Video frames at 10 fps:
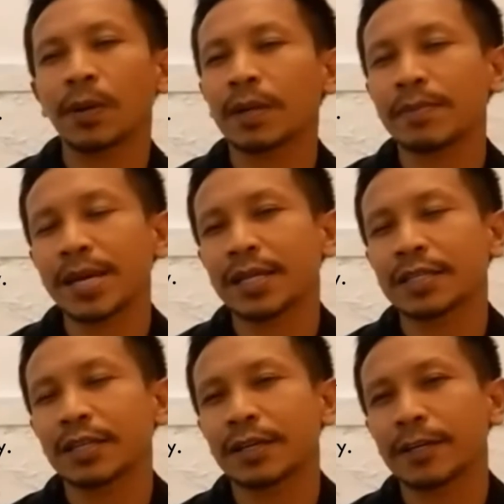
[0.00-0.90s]
means
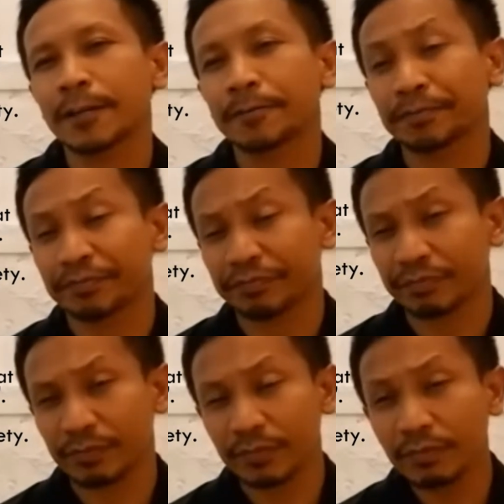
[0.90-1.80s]
like
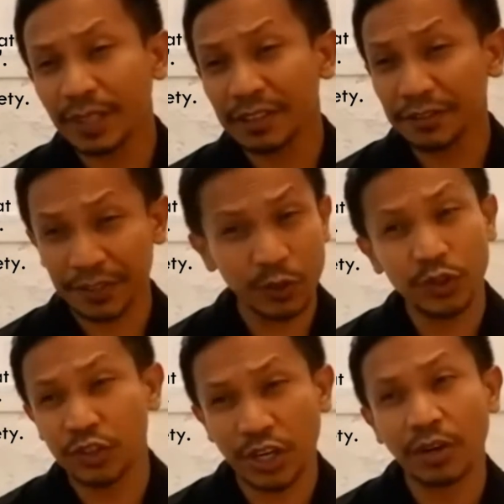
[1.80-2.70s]
the future
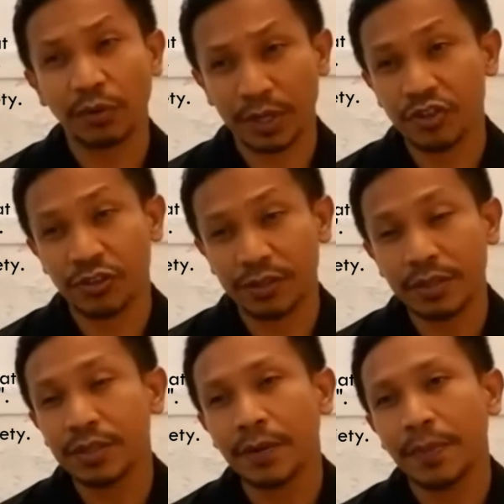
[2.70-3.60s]
generation,